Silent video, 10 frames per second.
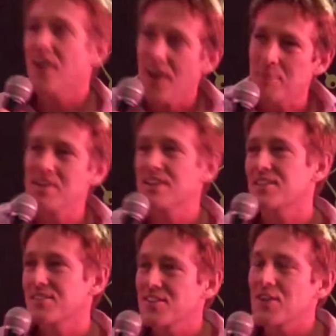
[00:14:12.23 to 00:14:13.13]
Hi, I'm here
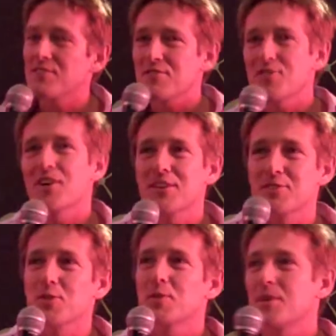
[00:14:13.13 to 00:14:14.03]
to, you know, try and
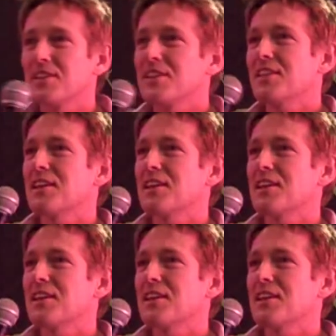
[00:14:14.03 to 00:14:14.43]
talk you into